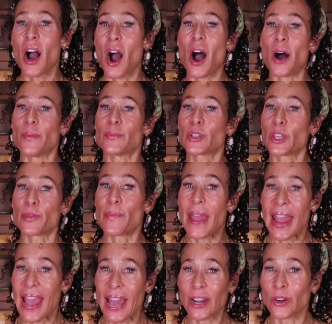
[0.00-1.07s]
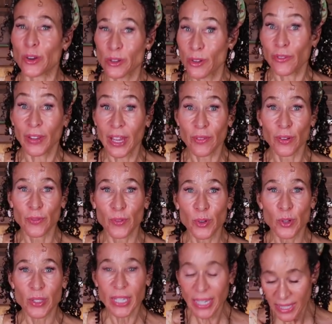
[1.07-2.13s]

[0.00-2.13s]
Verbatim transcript: um, to the pan or to flavor foods.